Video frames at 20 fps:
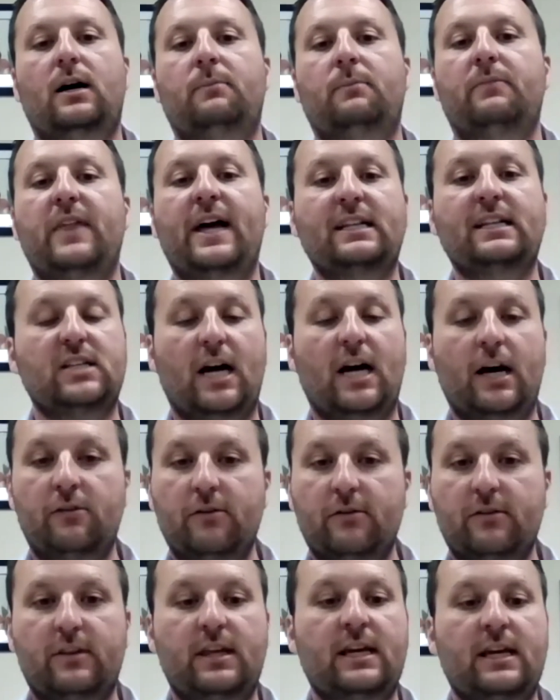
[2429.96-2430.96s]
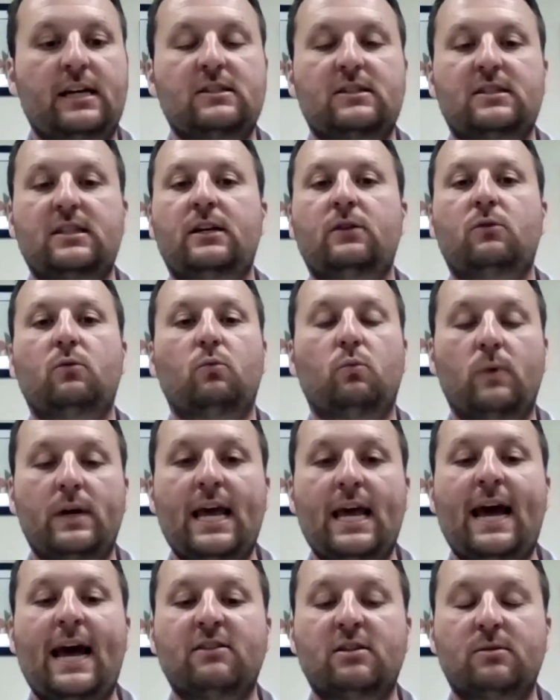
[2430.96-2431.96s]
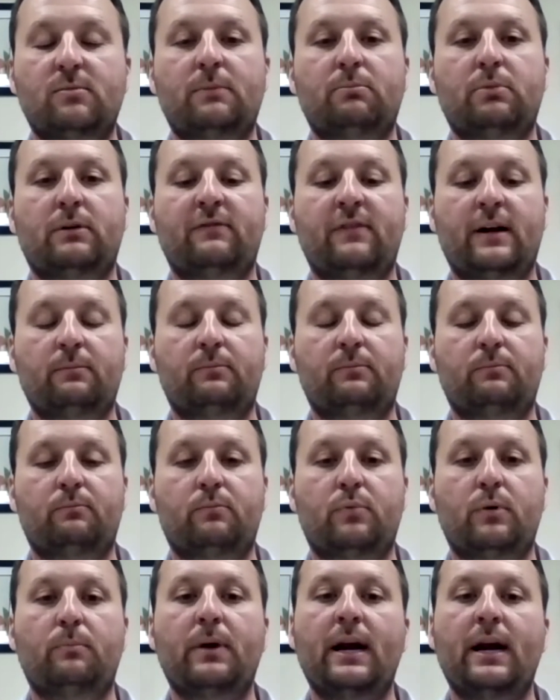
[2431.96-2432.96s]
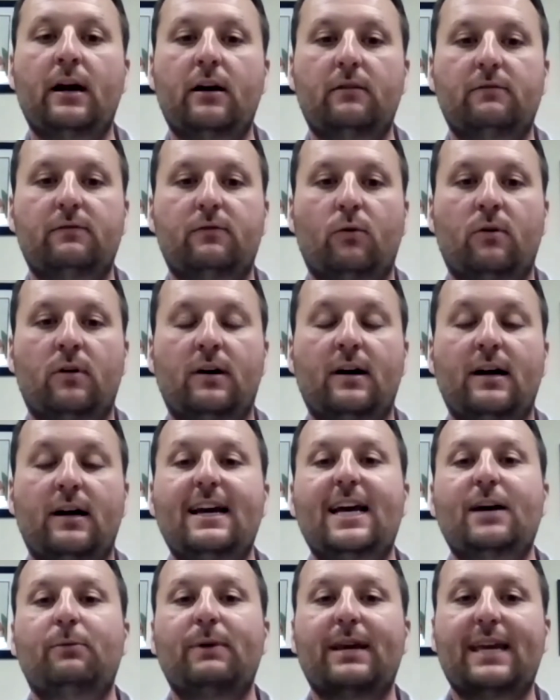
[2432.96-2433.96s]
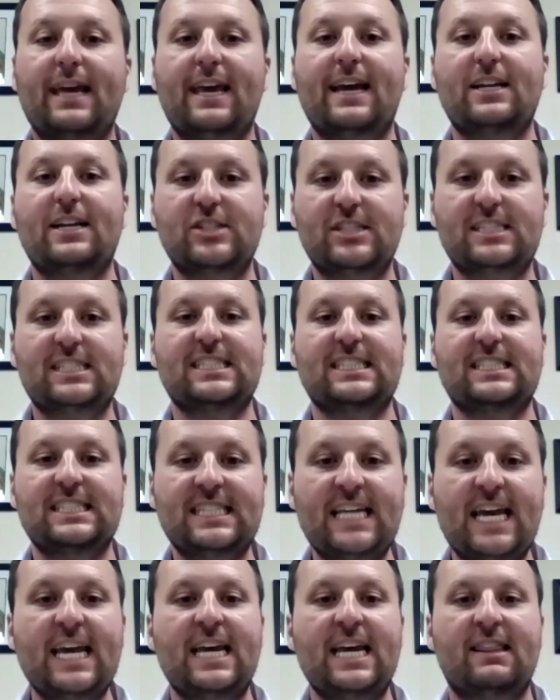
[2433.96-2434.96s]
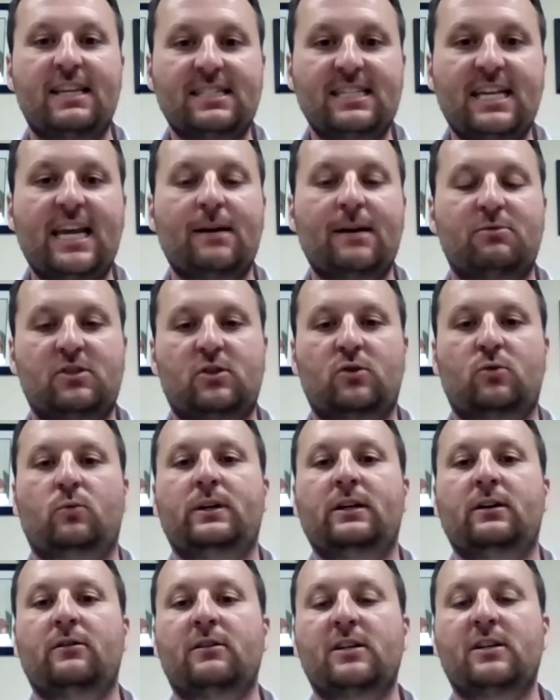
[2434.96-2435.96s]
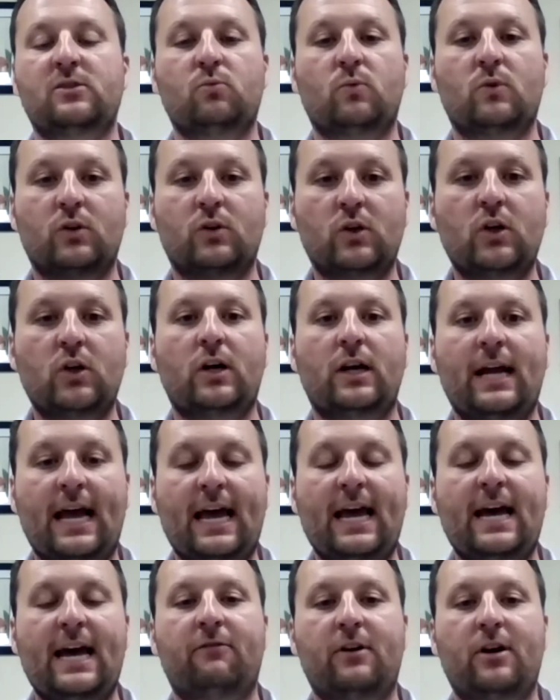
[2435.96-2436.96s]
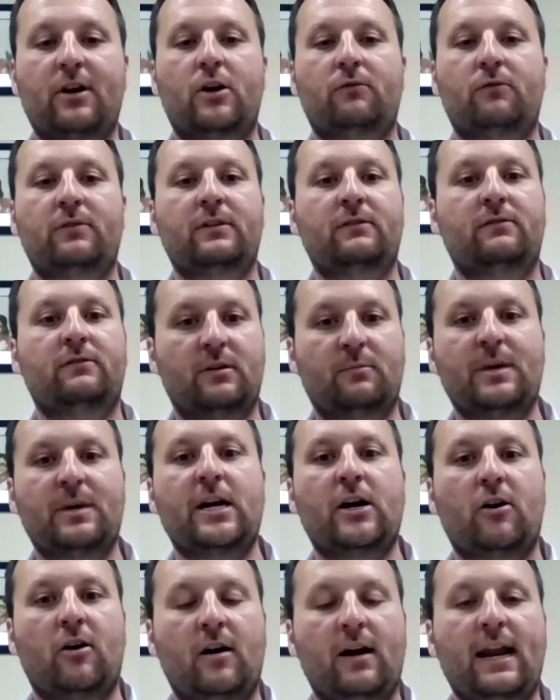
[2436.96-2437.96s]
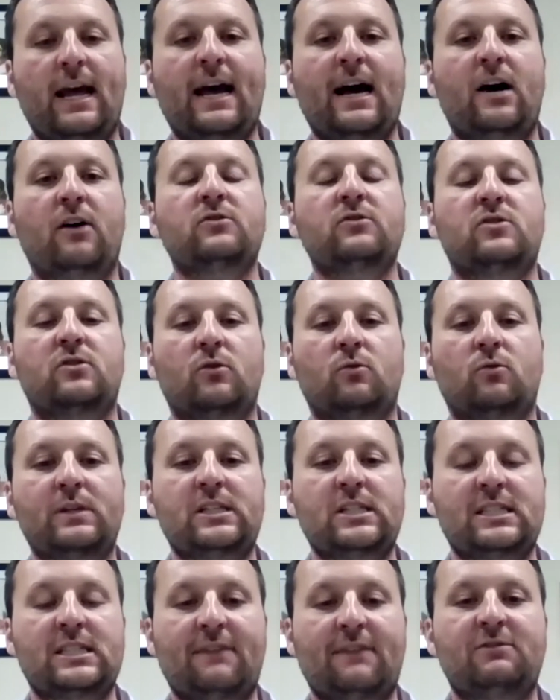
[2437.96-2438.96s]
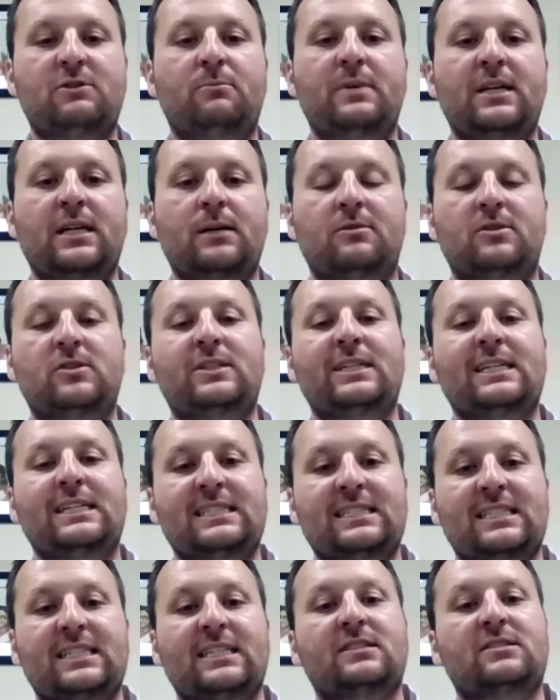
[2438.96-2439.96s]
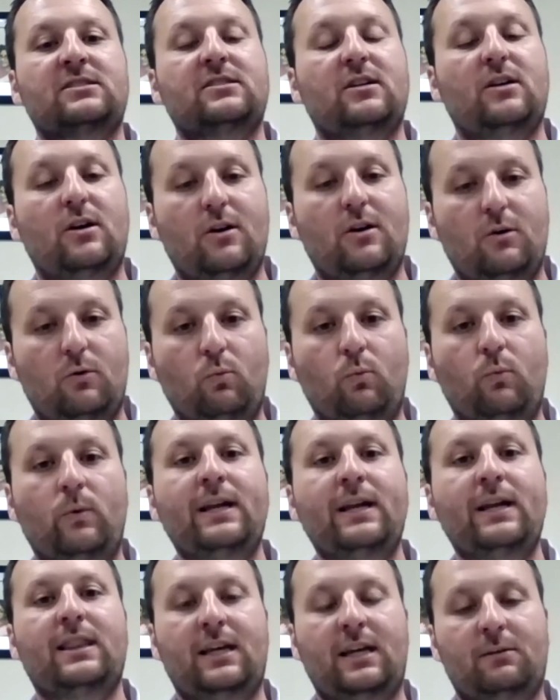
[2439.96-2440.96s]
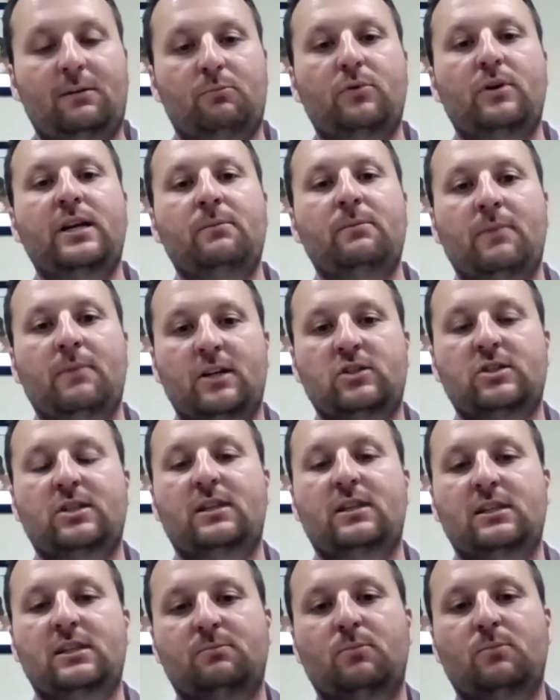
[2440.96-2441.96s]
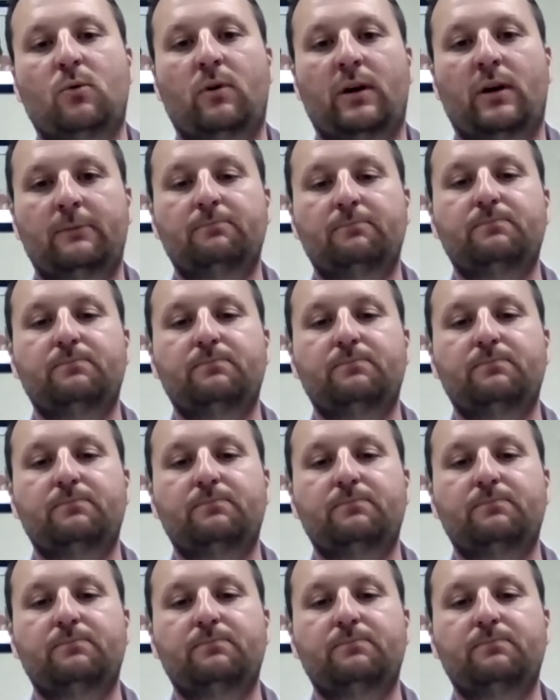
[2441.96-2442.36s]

That's other things that we have to be prepared for, and we can't just stay in this hamster wheel because we're going to have COVID from here on out. So we just have to be able to exist with it pretty much at this point.